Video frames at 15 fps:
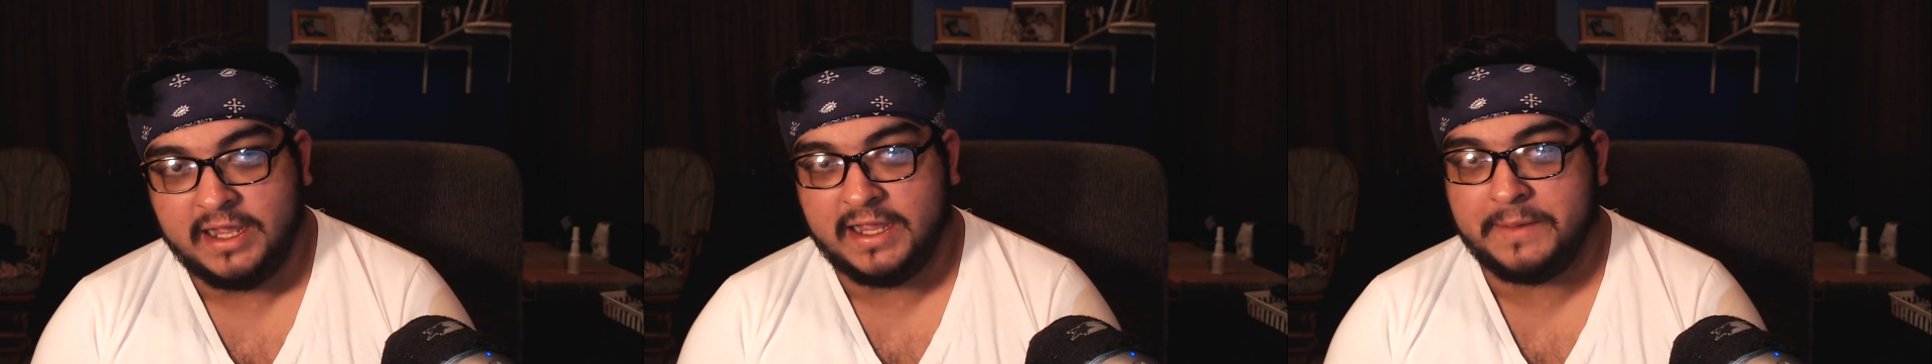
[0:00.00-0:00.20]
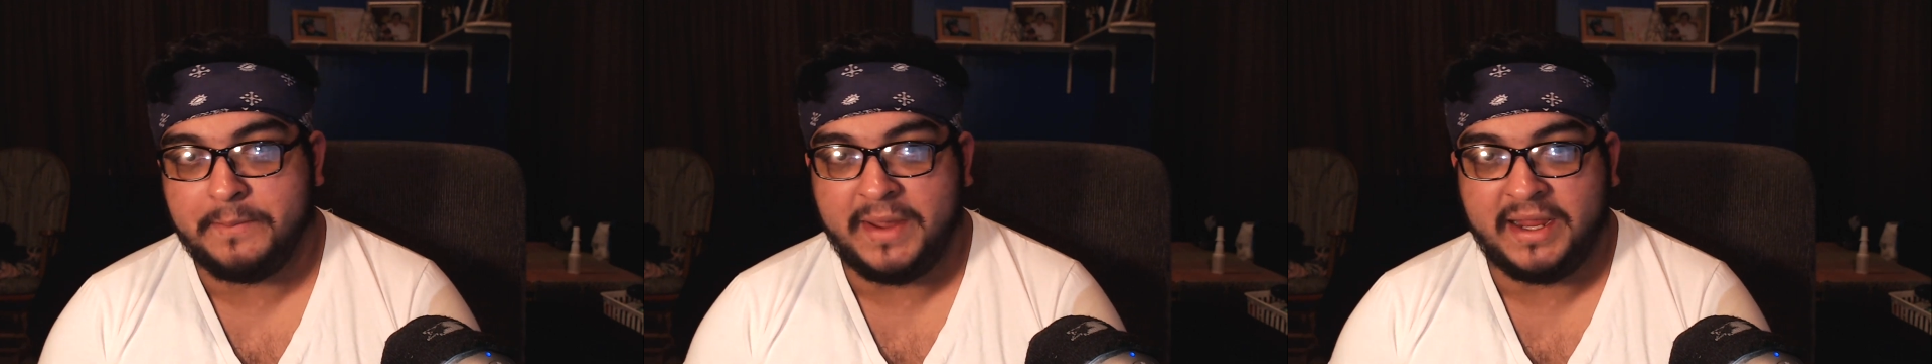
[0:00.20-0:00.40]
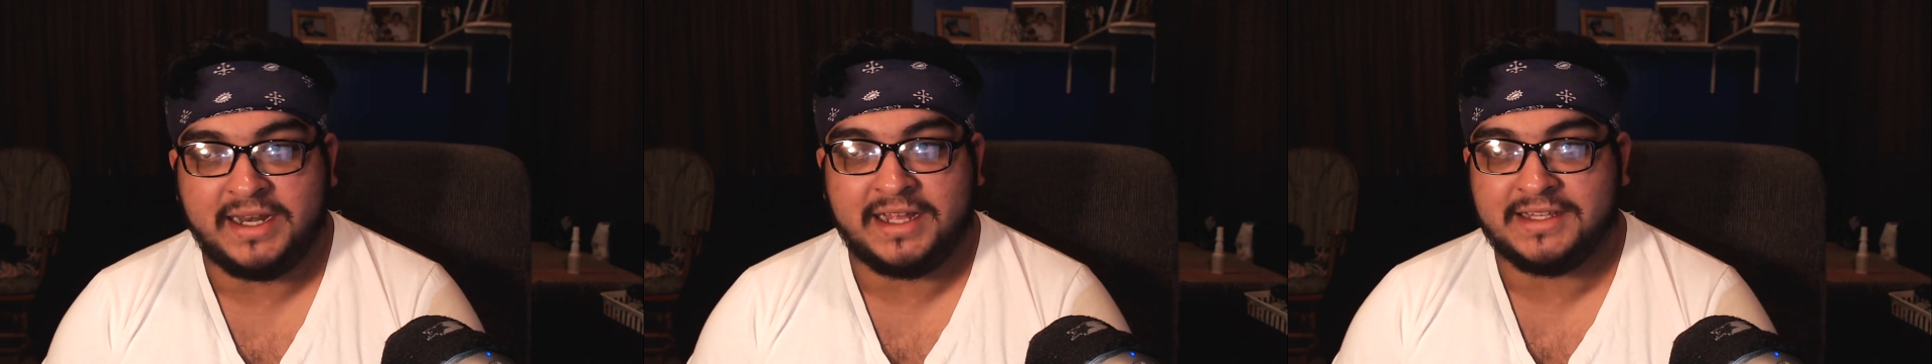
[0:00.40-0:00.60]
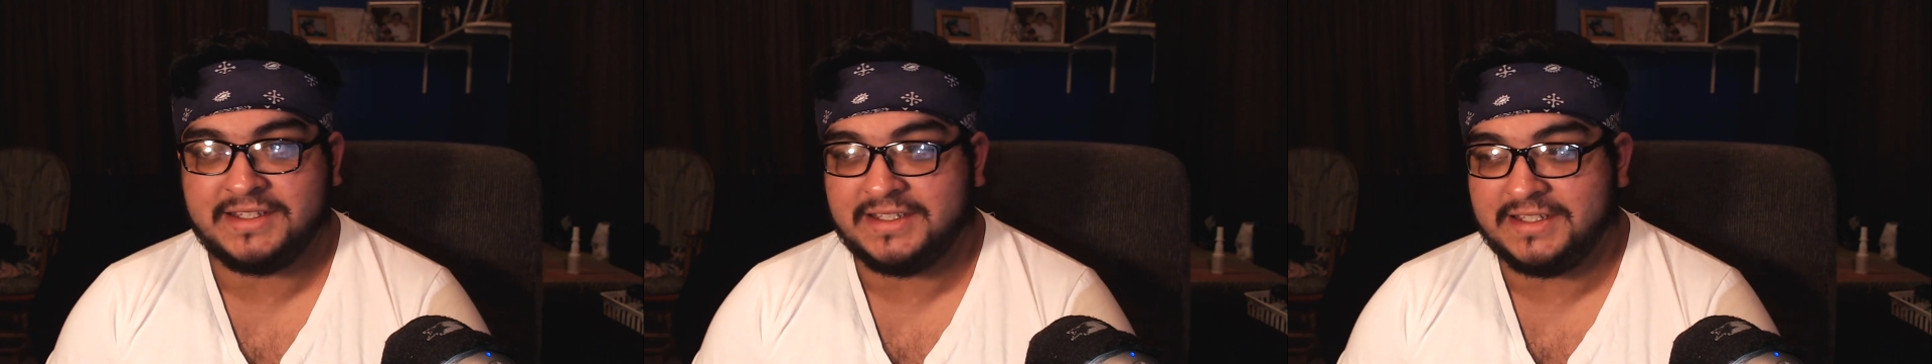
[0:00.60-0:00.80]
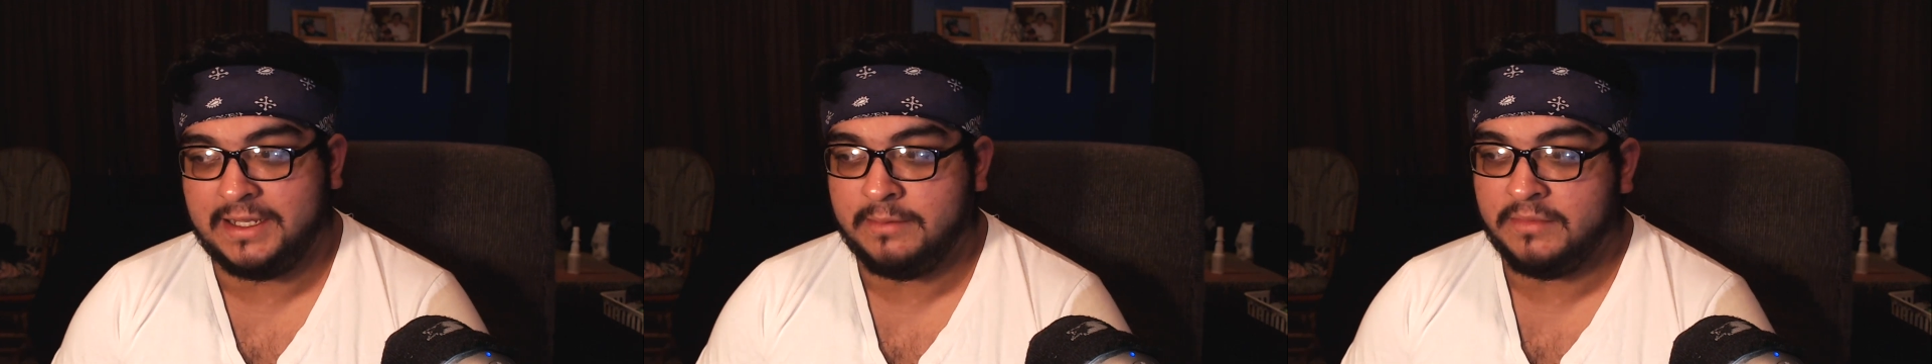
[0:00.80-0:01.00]
It may not
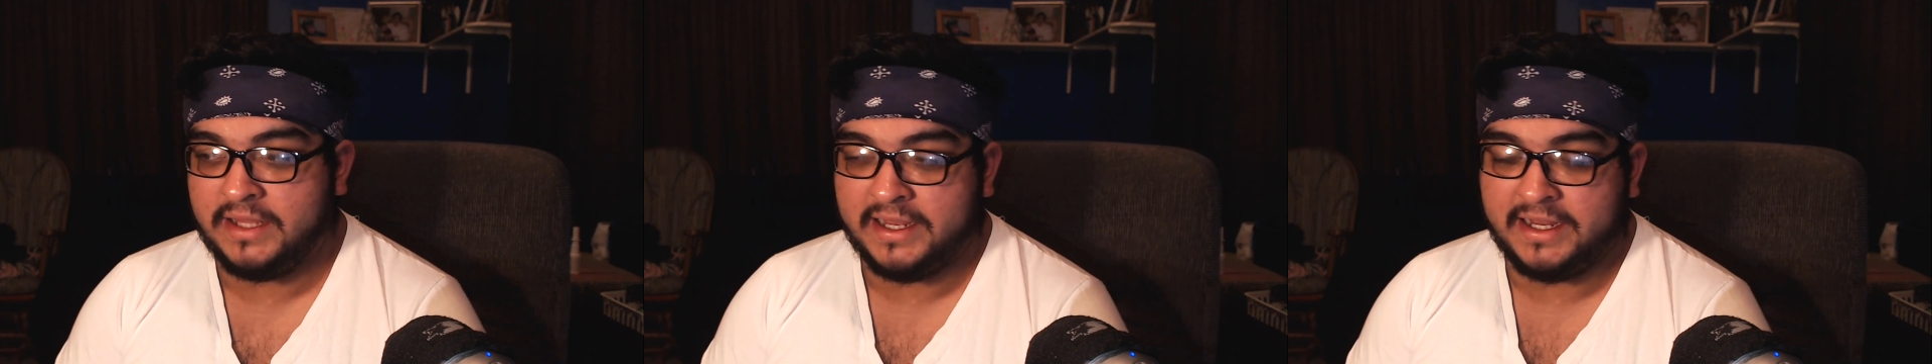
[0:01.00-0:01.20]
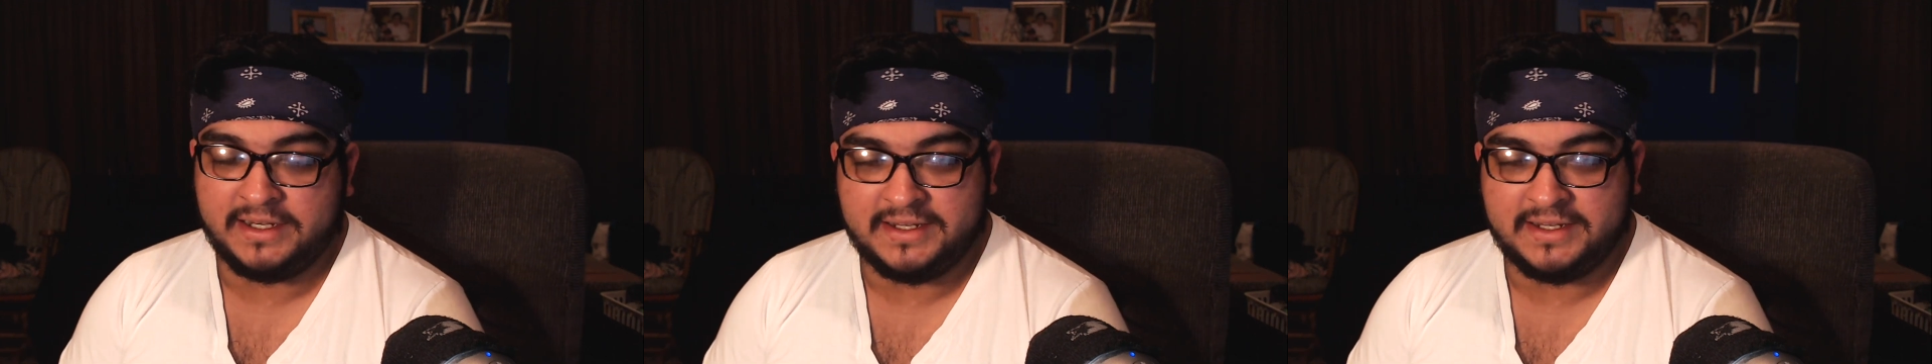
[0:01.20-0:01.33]
seem like a